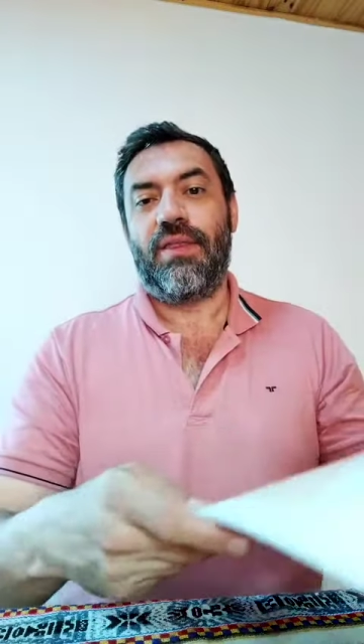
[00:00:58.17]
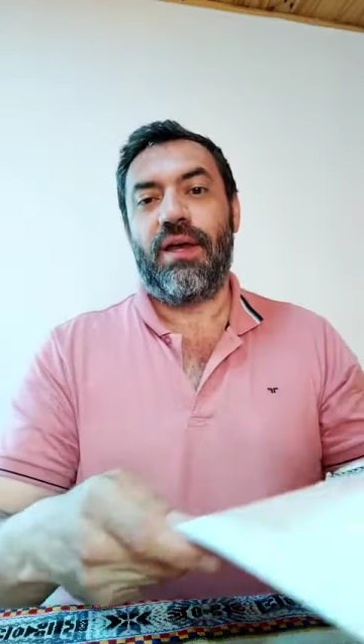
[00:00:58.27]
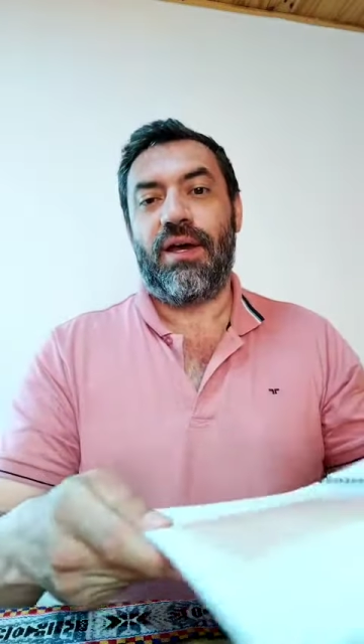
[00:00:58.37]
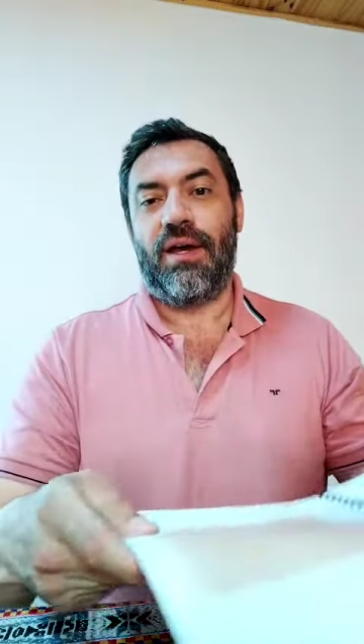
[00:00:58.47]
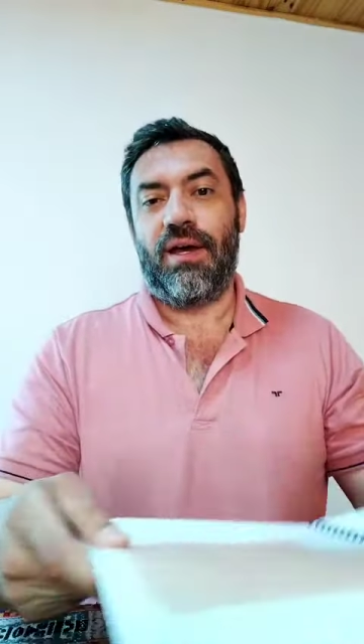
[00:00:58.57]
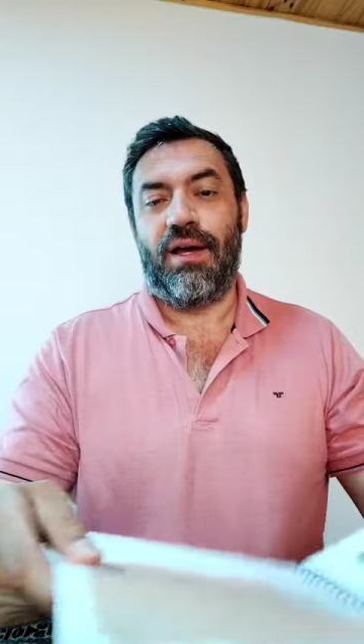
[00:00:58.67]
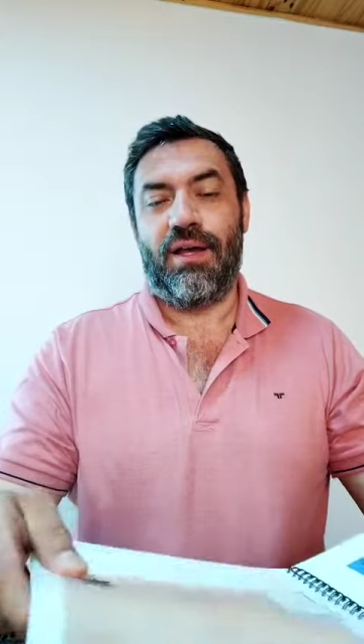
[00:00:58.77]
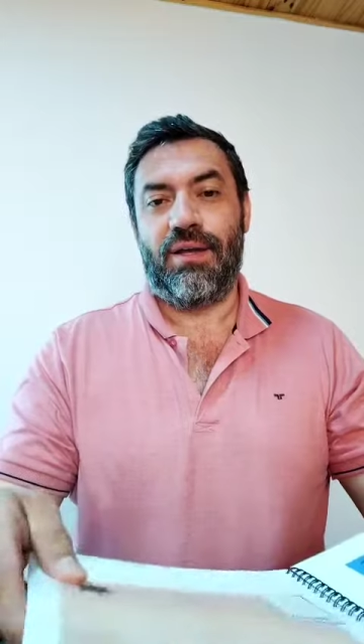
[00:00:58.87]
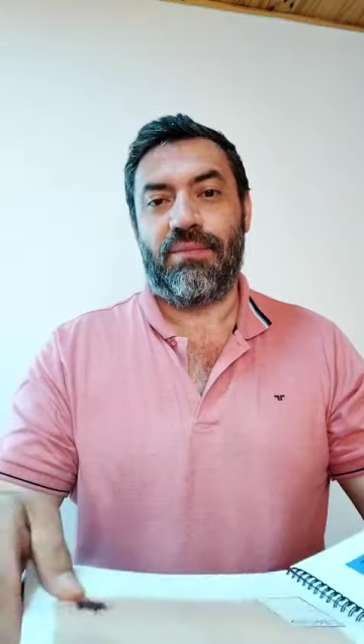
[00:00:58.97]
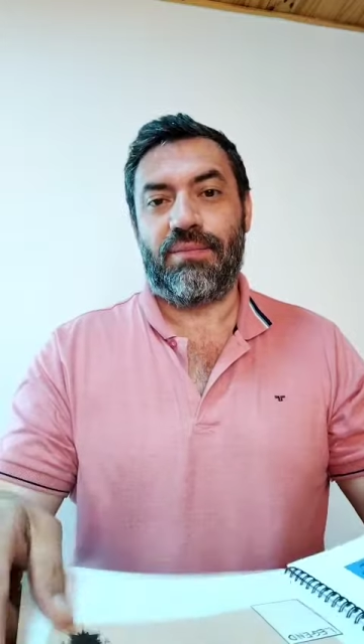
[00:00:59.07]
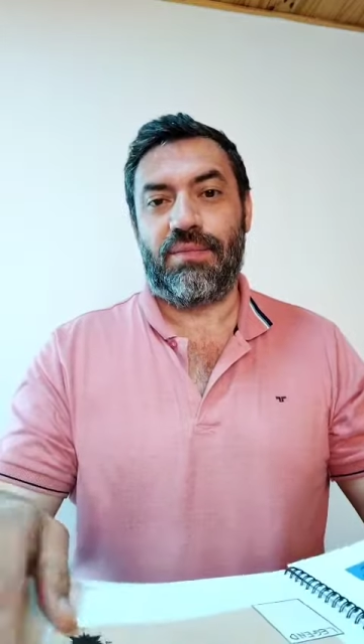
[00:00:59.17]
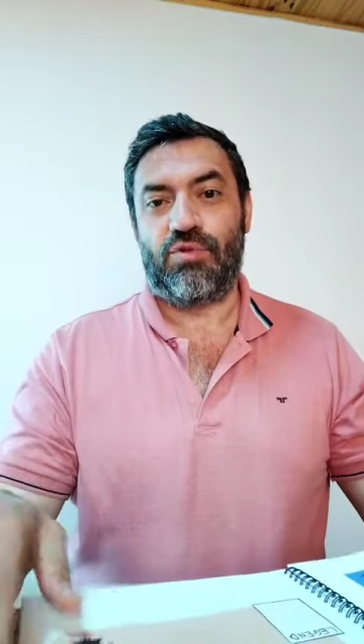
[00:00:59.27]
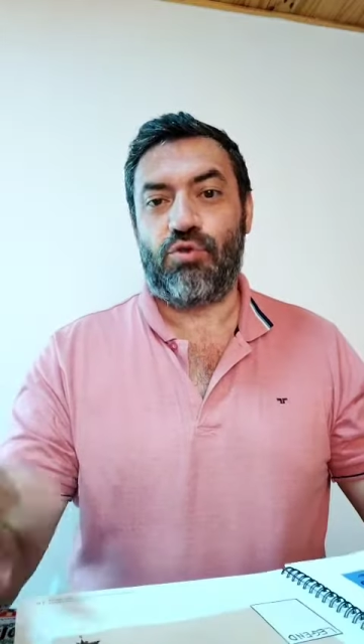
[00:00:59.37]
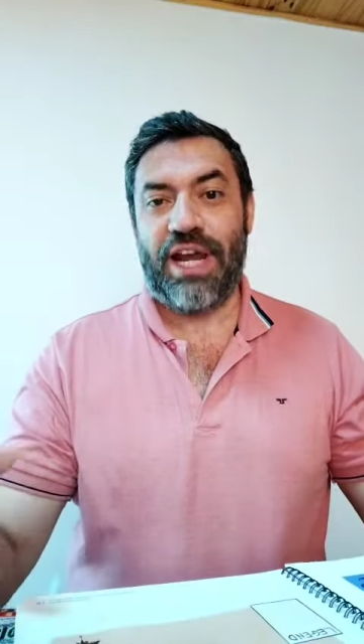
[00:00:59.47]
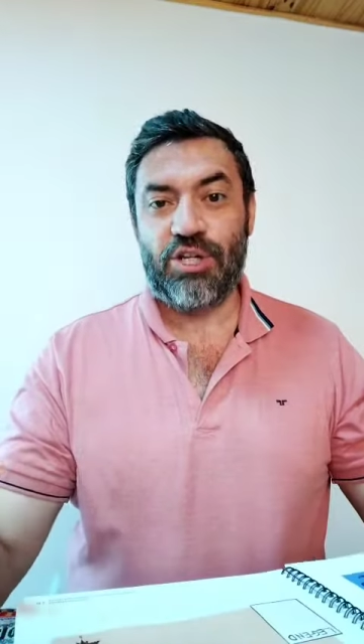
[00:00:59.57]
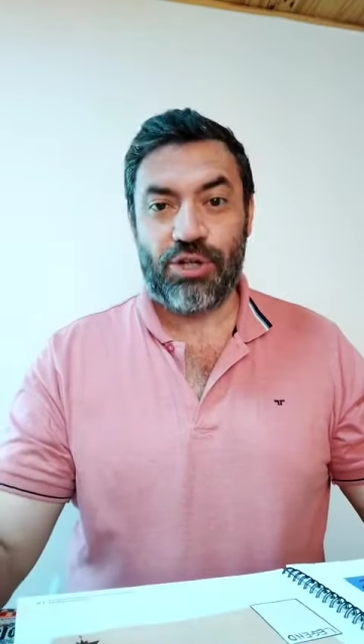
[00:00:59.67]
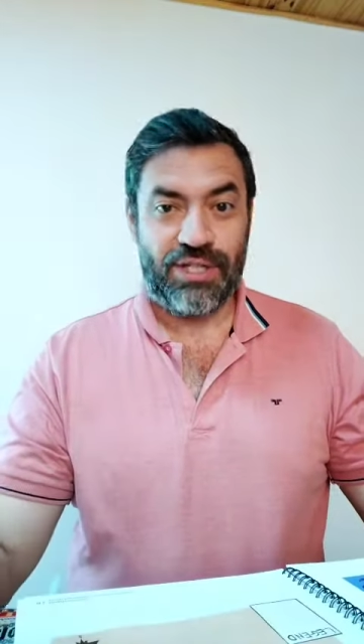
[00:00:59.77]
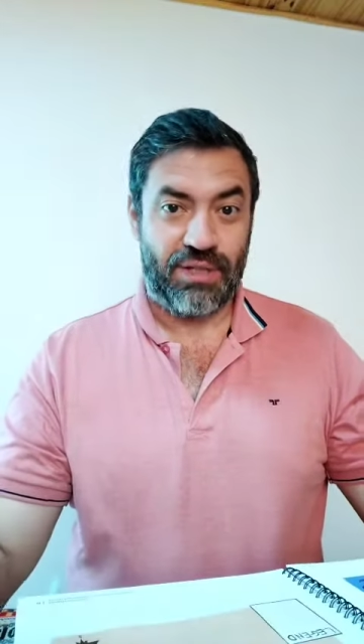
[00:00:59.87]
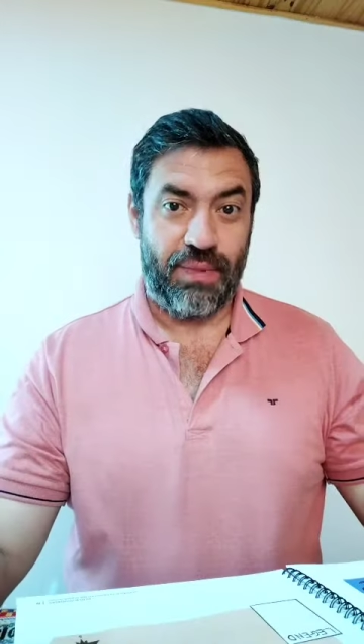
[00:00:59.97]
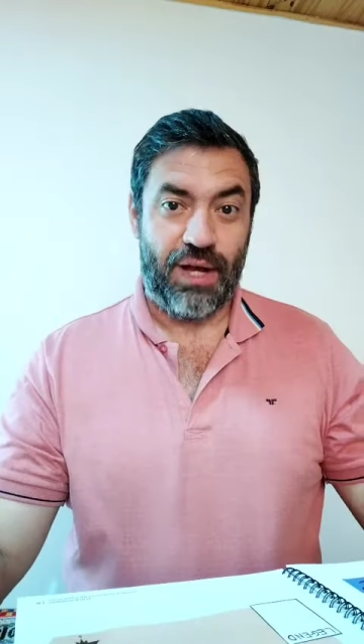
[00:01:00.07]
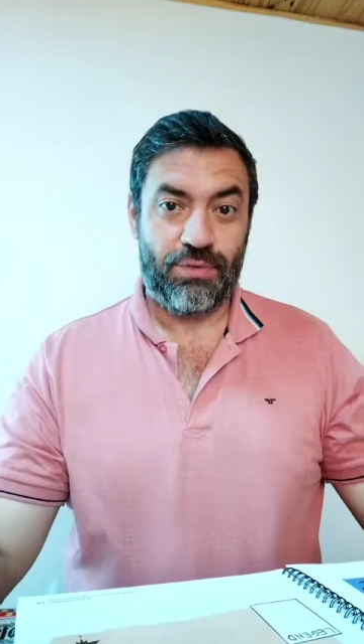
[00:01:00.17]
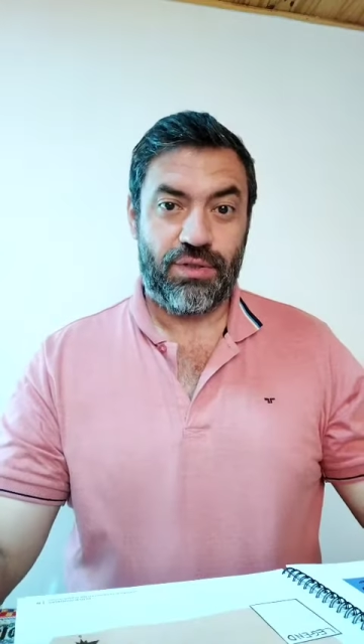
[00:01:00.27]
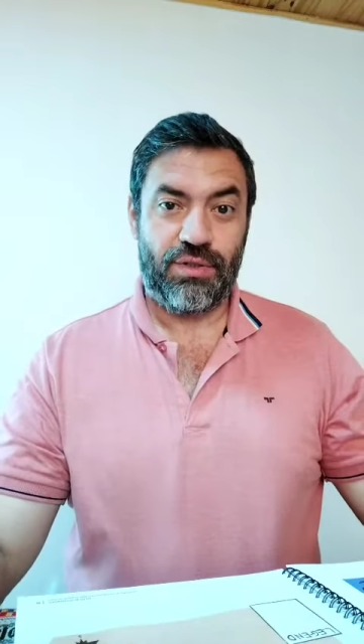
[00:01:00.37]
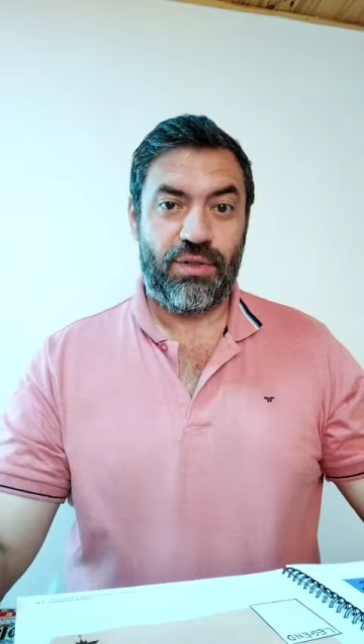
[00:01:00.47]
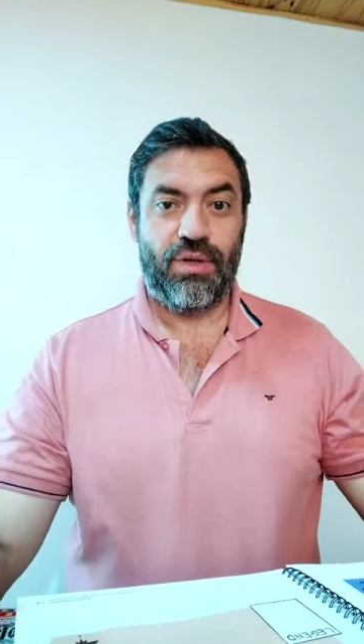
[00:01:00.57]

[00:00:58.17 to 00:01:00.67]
the treasure is about.